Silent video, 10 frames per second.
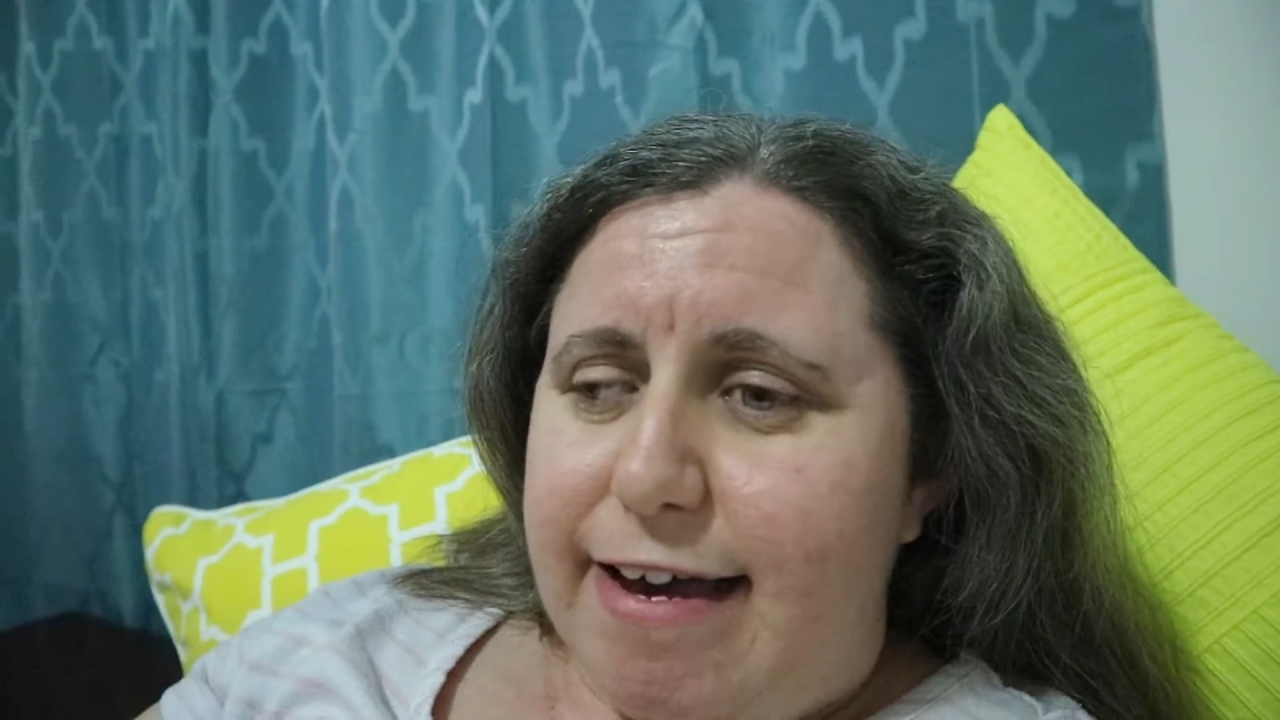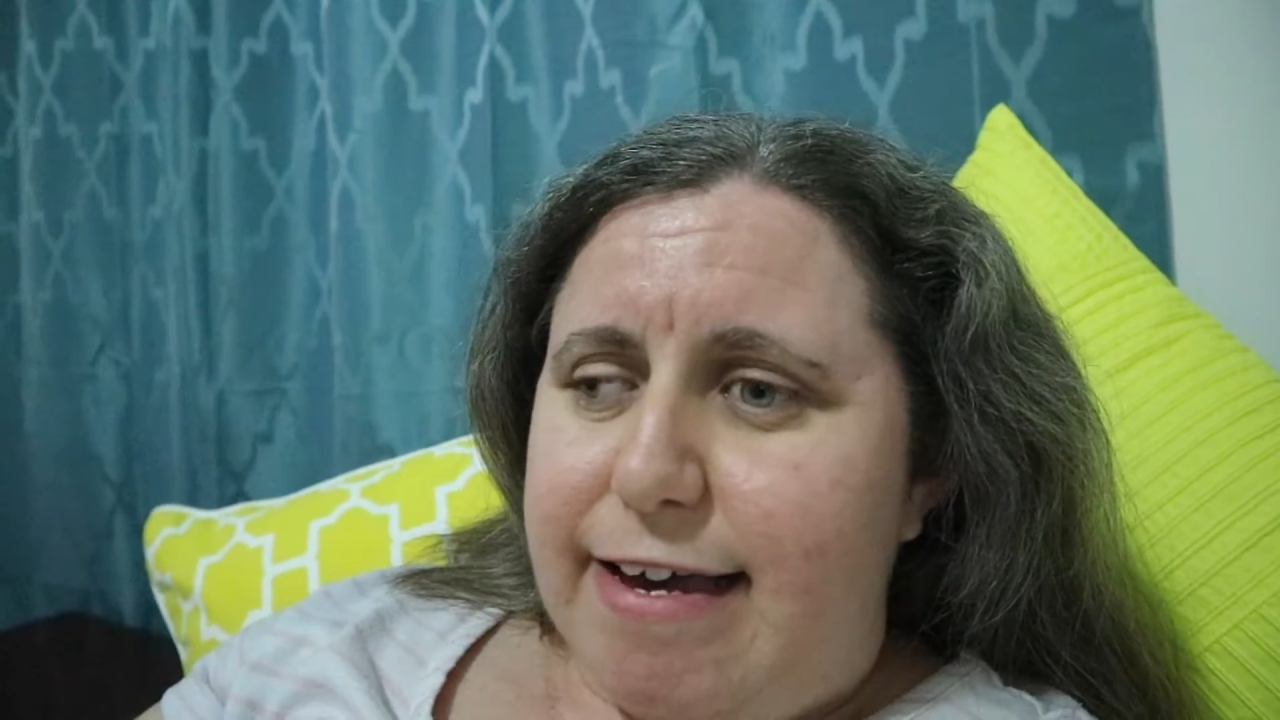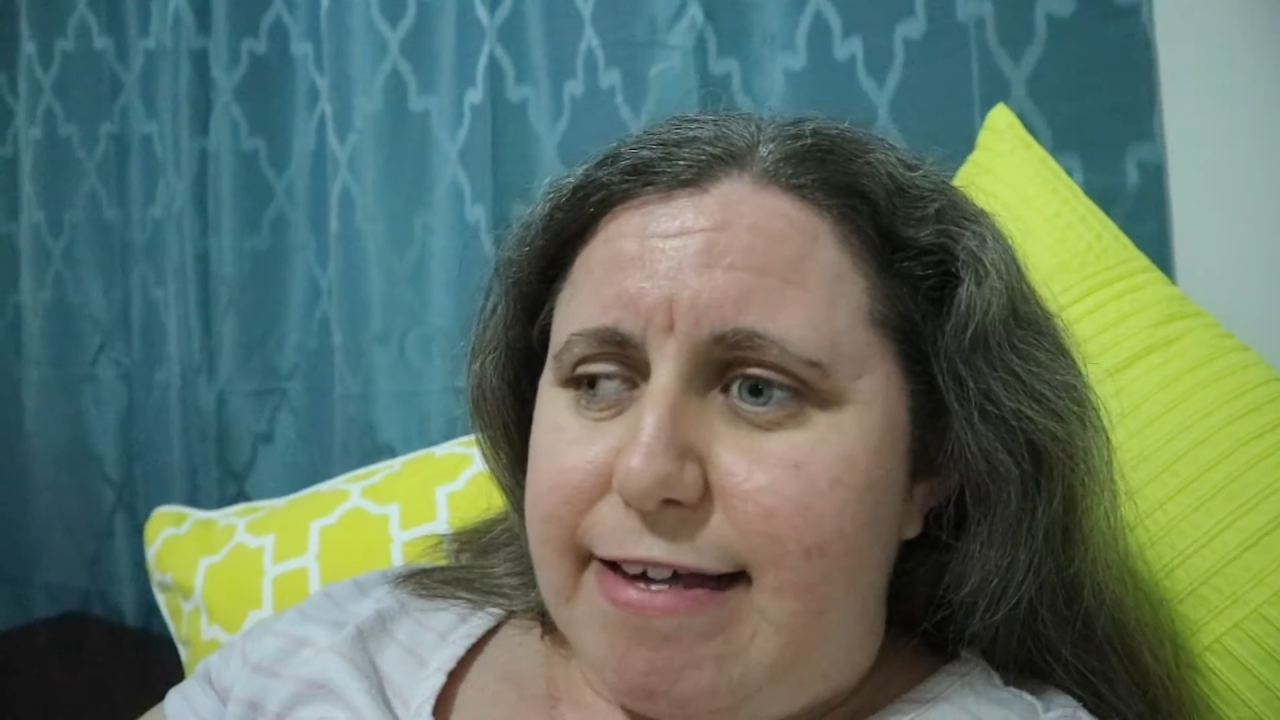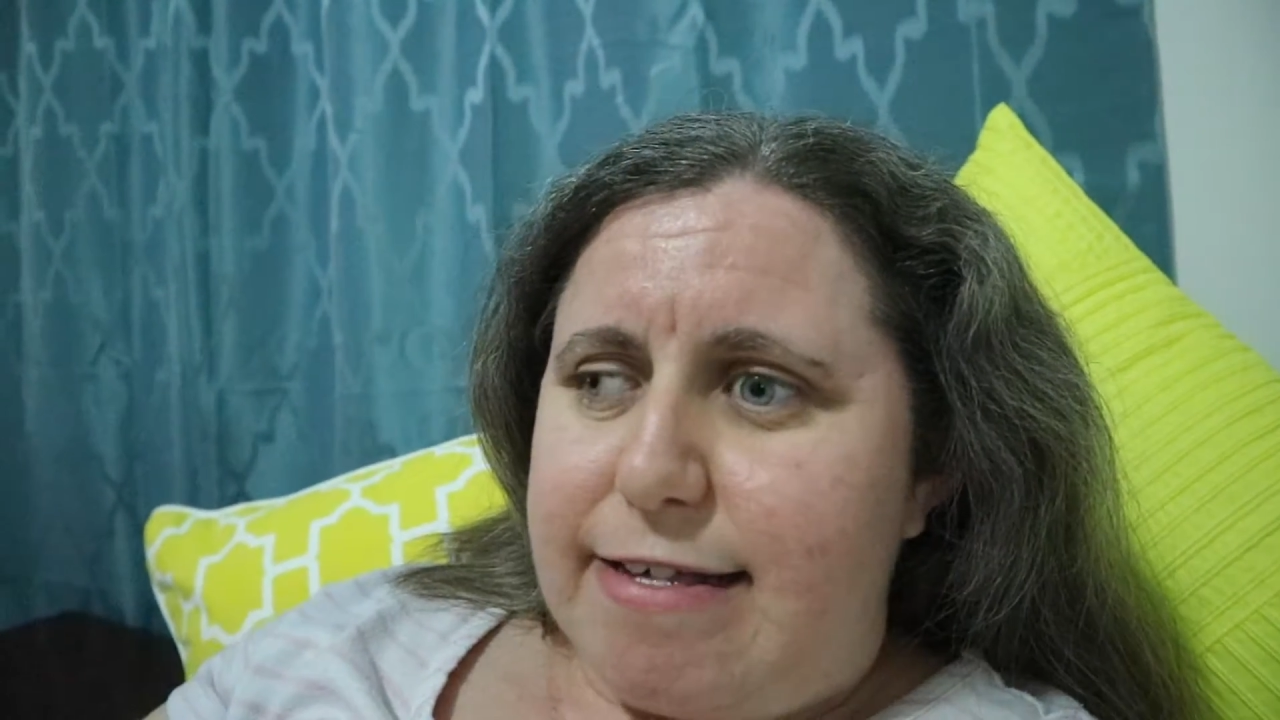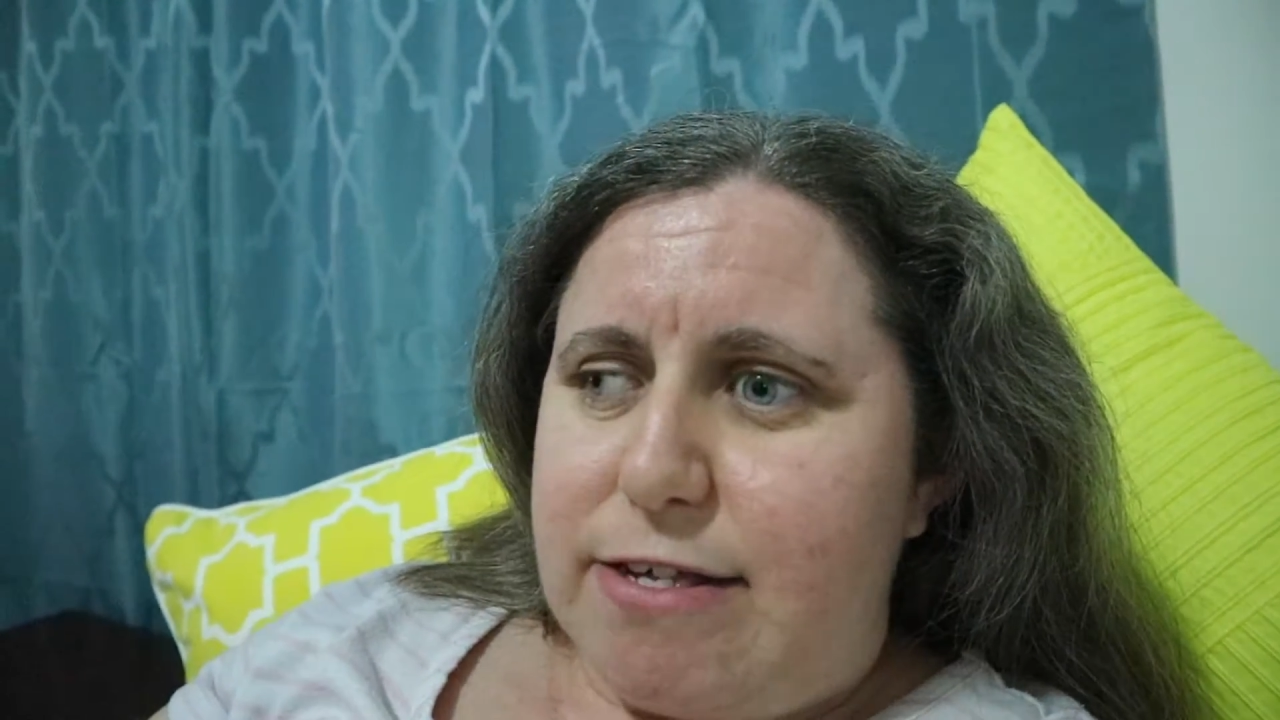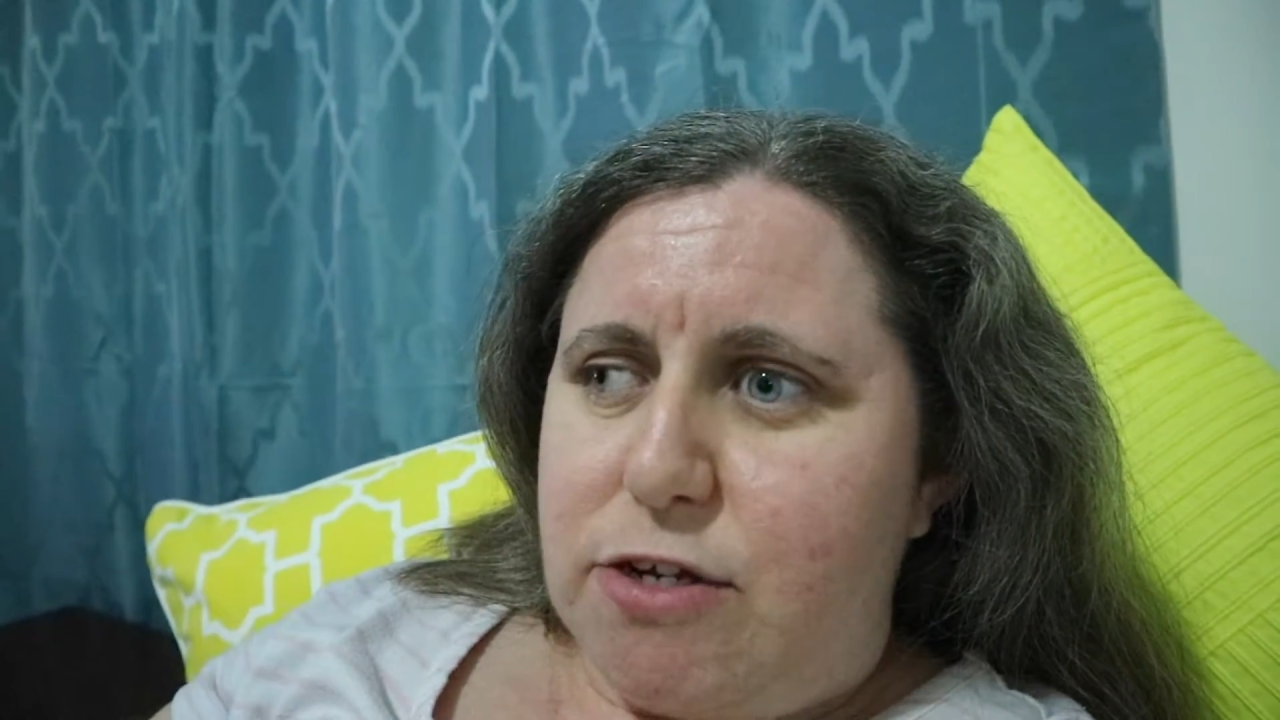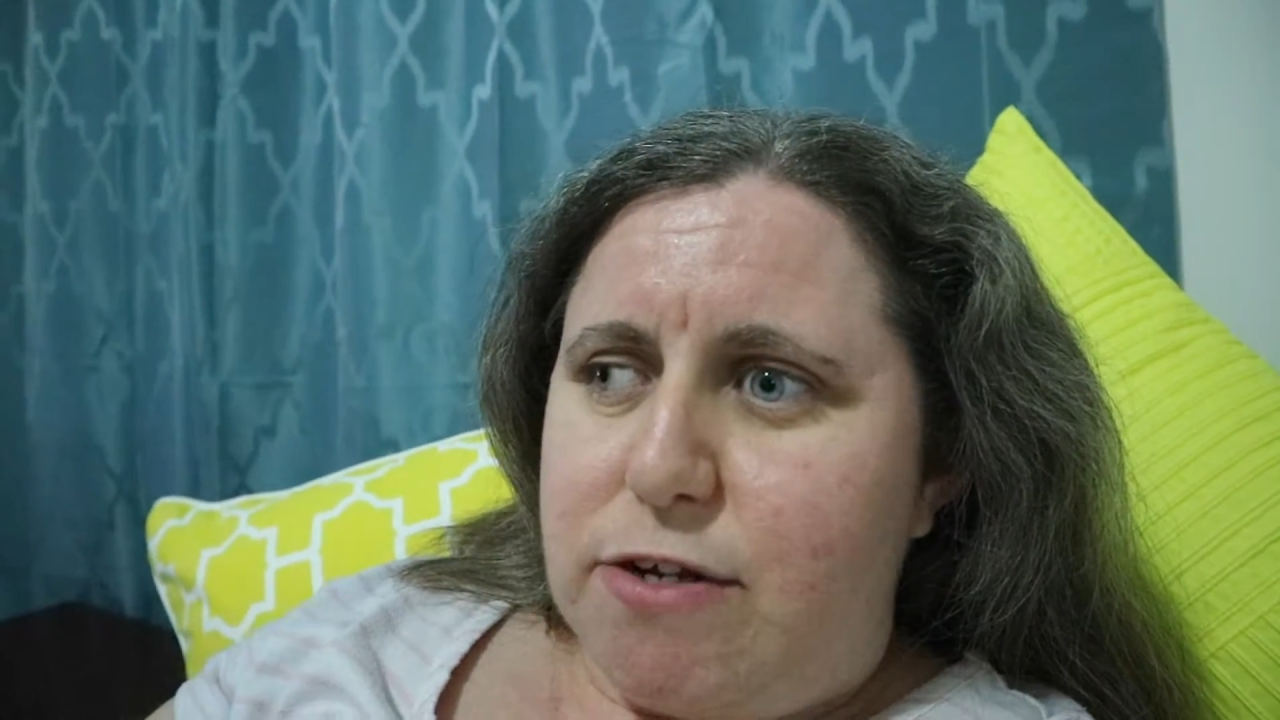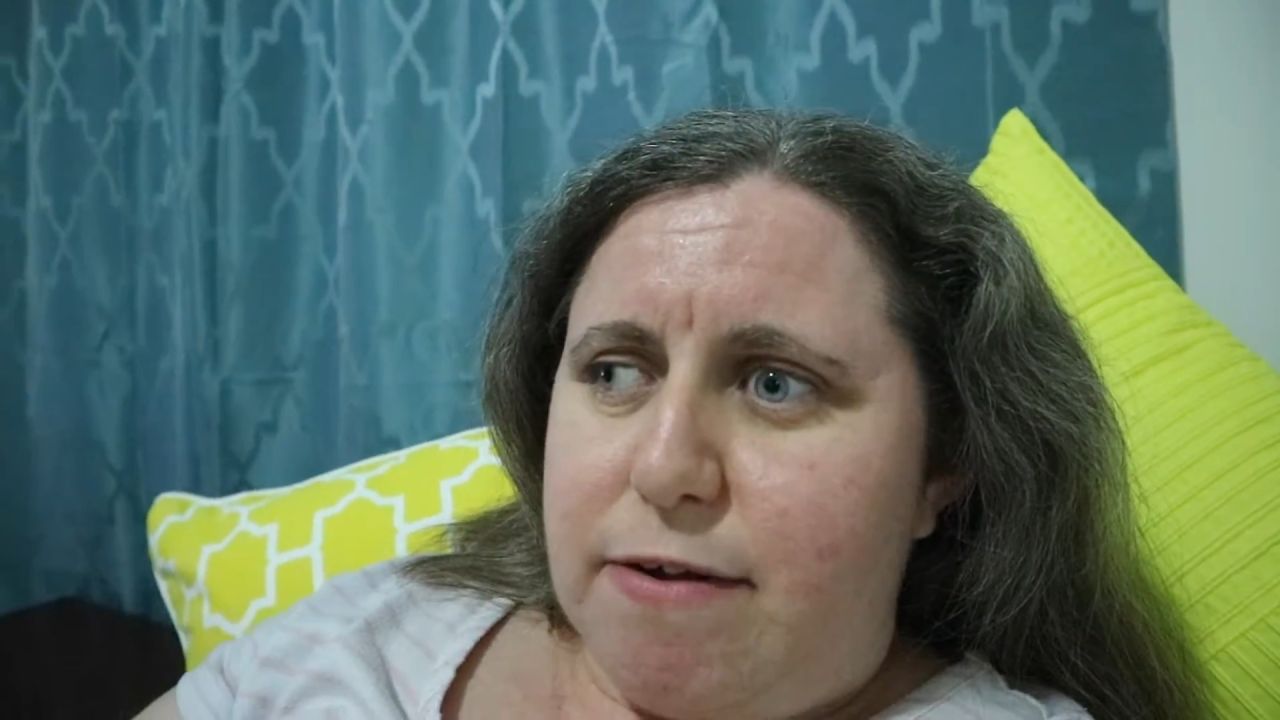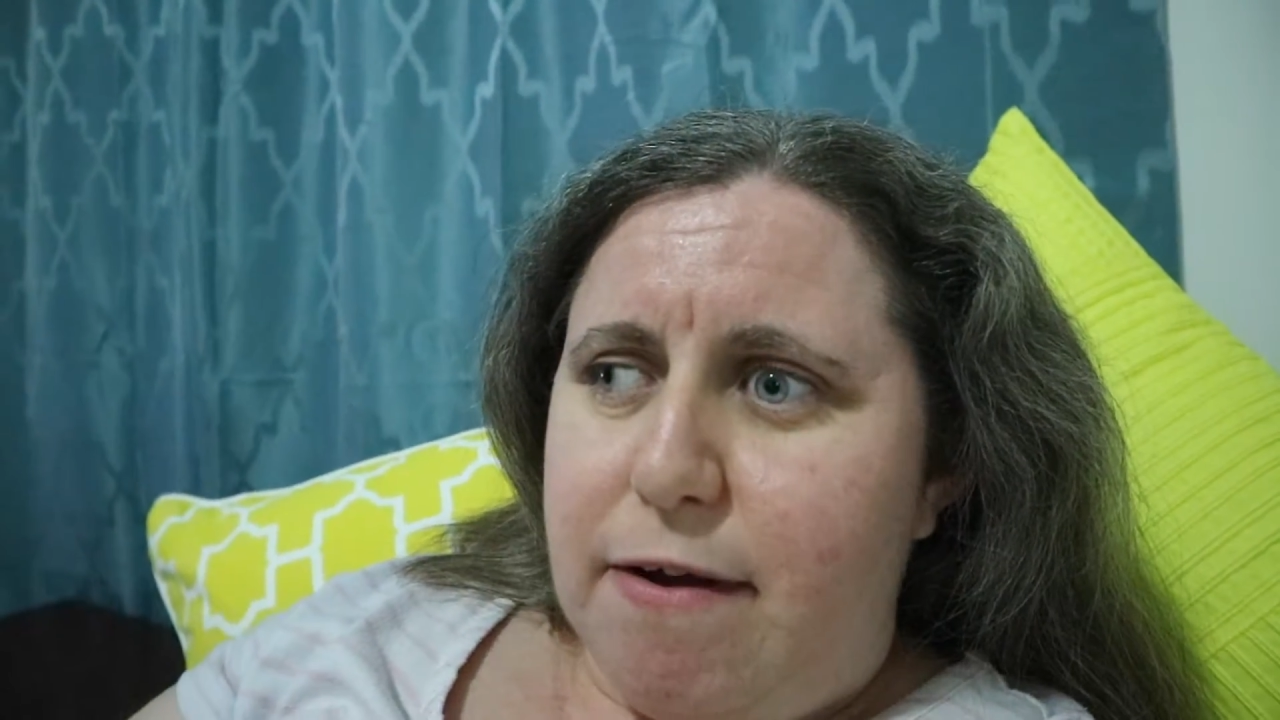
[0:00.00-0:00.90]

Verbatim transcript: is